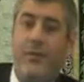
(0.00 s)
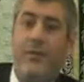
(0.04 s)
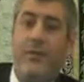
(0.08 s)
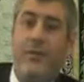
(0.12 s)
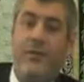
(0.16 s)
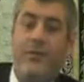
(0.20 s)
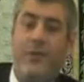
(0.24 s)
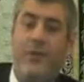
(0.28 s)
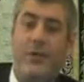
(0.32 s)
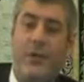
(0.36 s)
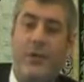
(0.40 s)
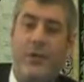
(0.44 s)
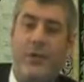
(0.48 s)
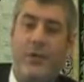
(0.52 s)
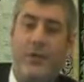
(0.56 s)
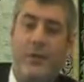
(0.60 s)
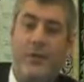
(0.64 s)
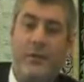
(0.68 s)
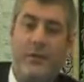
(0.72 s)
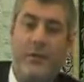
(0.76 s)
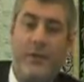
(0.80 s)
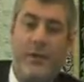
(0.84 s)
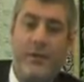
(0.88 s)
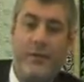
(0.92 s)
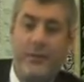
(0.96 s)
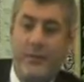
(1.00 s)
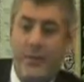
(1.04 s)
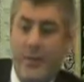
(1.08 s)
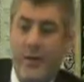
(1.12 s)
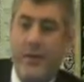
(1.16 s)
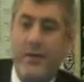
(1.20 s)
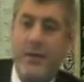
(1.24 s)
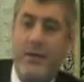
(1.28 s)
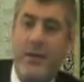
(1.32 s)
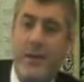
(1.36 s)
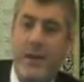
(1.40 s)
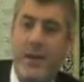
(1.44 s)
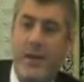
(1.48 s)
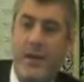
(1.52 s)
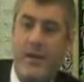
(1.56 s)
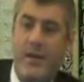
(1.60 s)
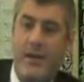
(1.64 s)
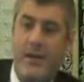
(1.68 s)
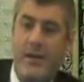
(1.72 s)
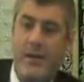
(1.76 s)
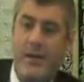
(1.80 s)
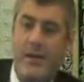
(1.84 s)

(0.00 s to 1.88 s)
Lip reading: You know what's going on? You have no idea.